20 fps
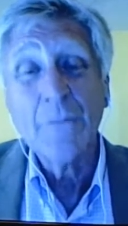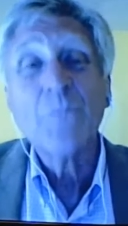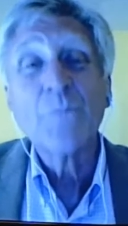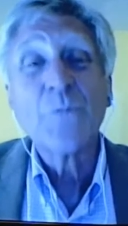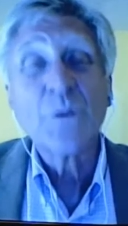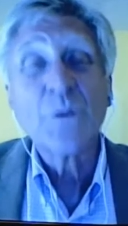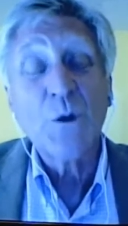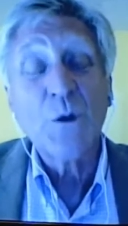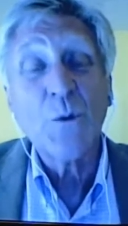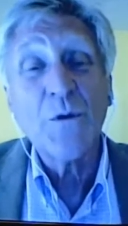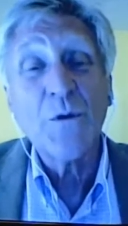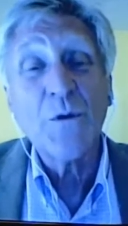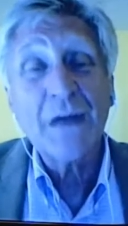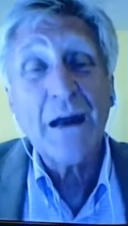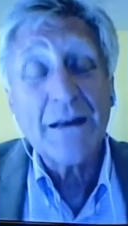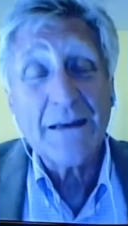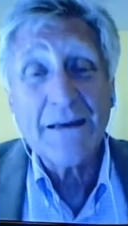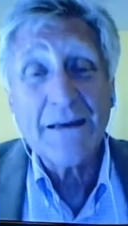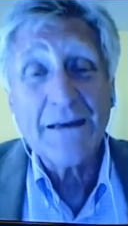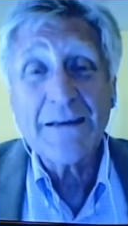So we've got
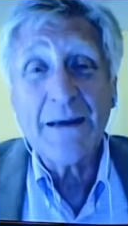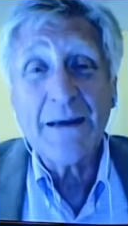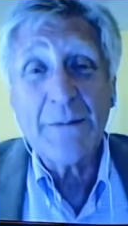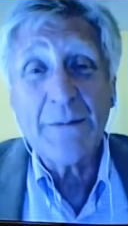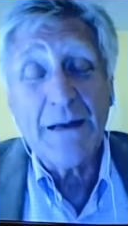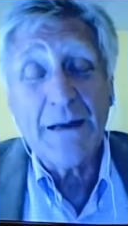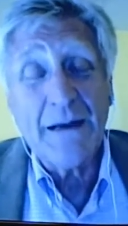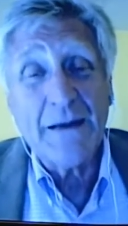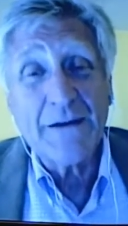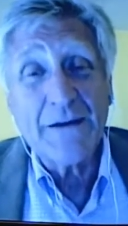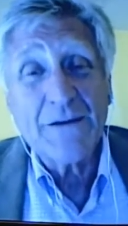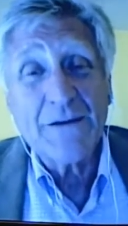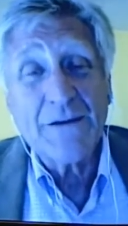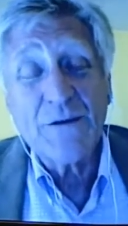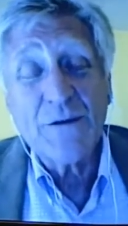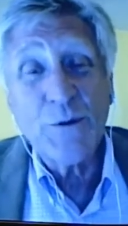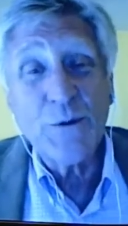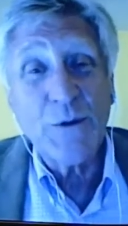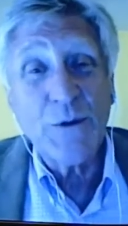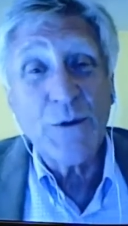contaminated
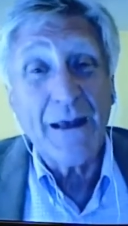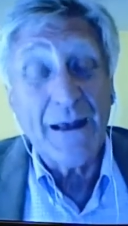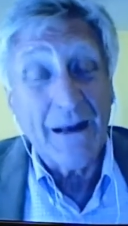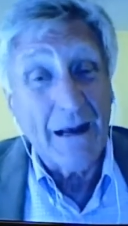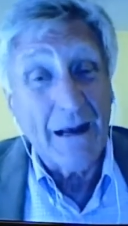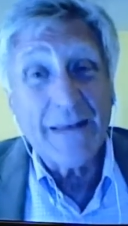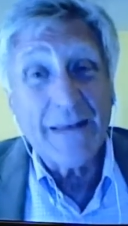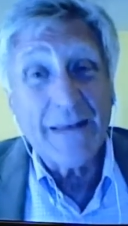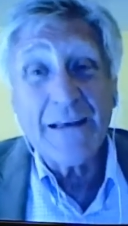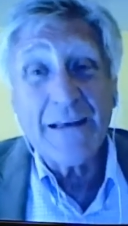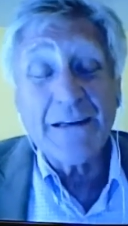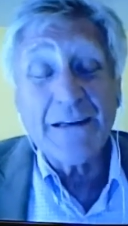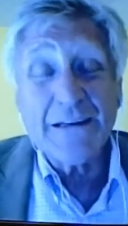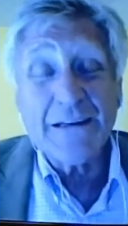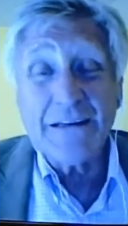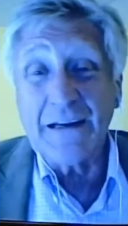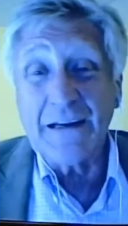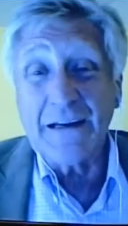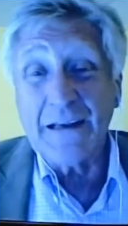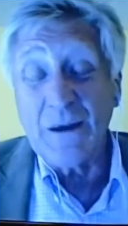tuna, and I think it's going
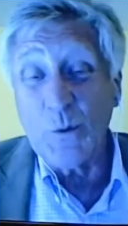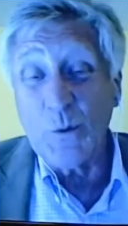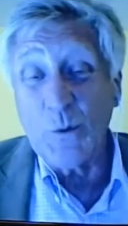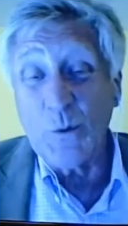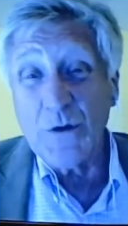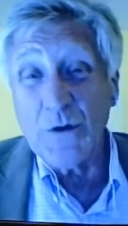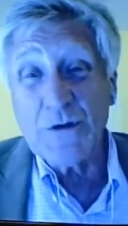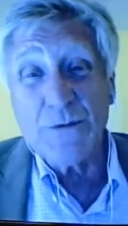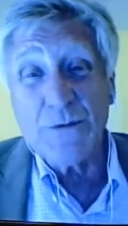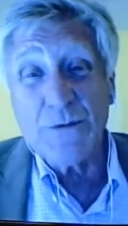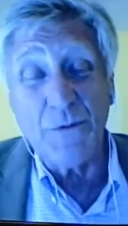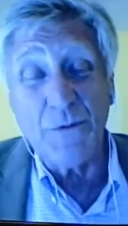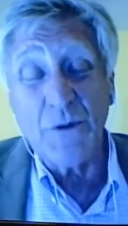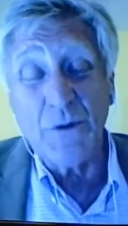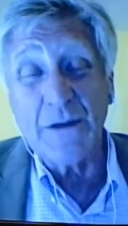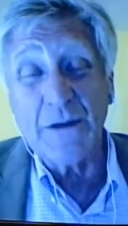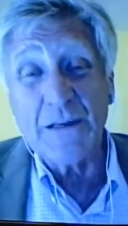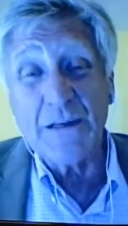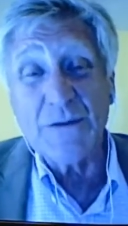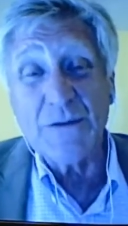to get worse before it
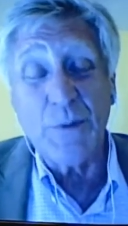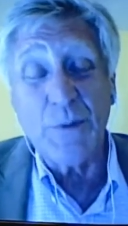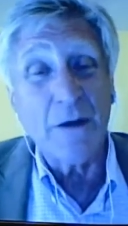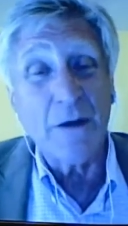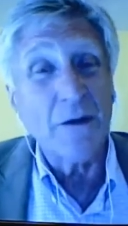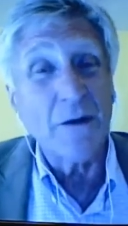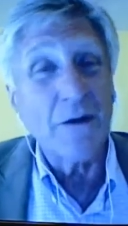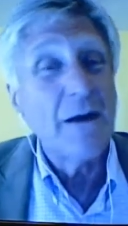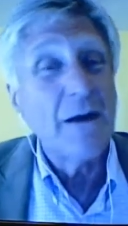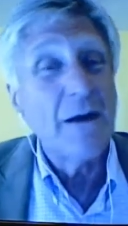gets better.